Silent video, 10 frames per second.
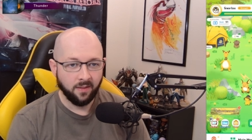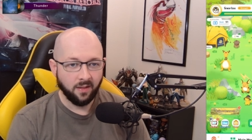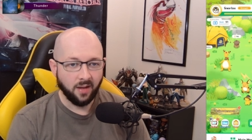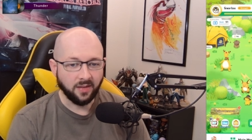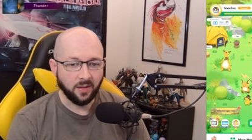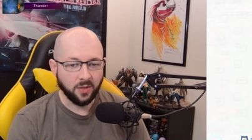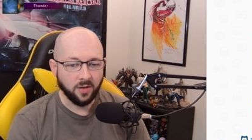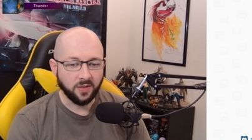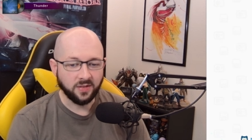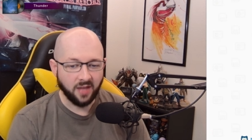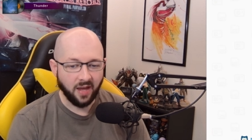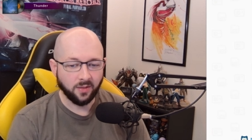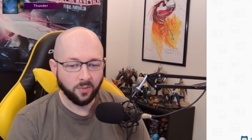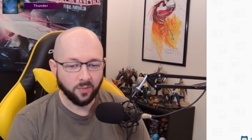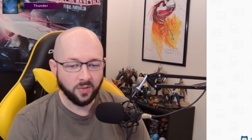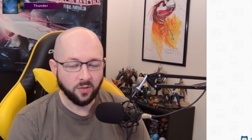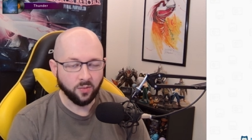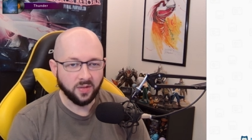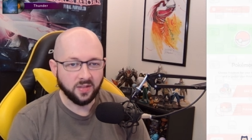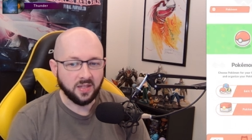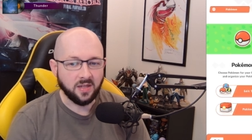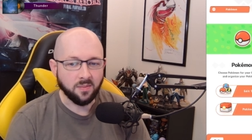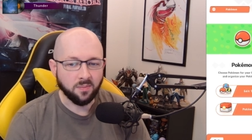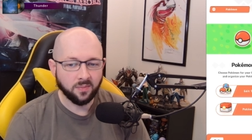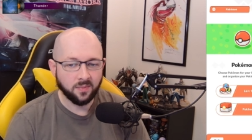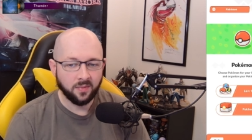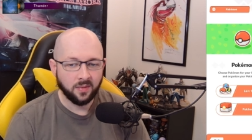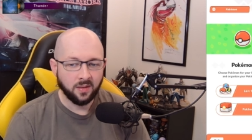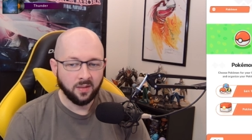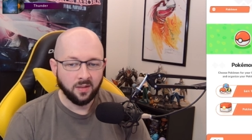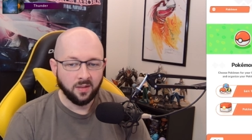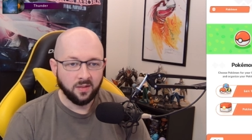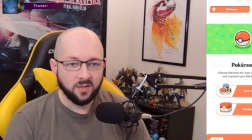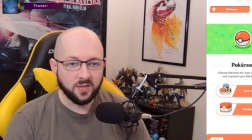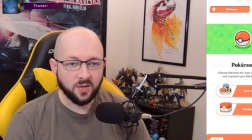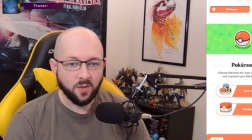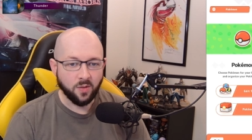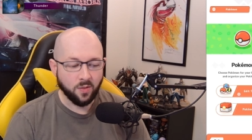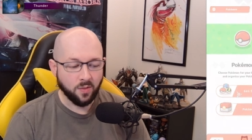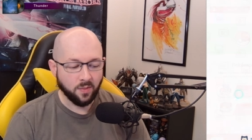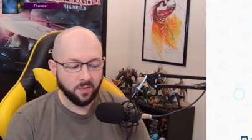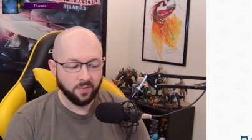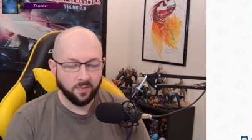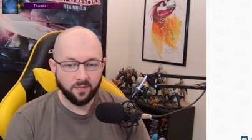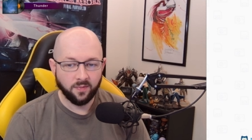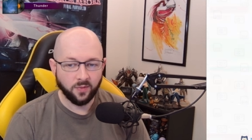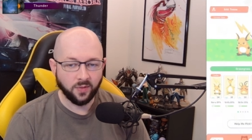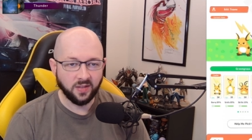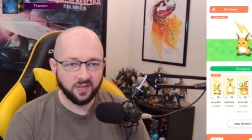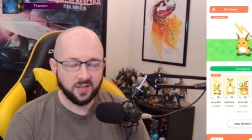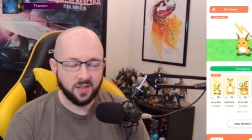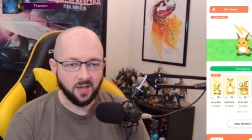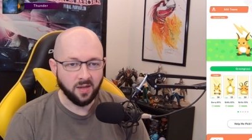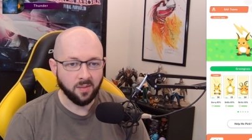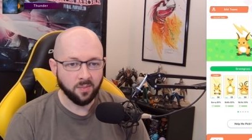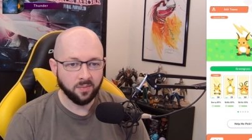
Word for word: I think we know exactly what we do with the team. So, for this team...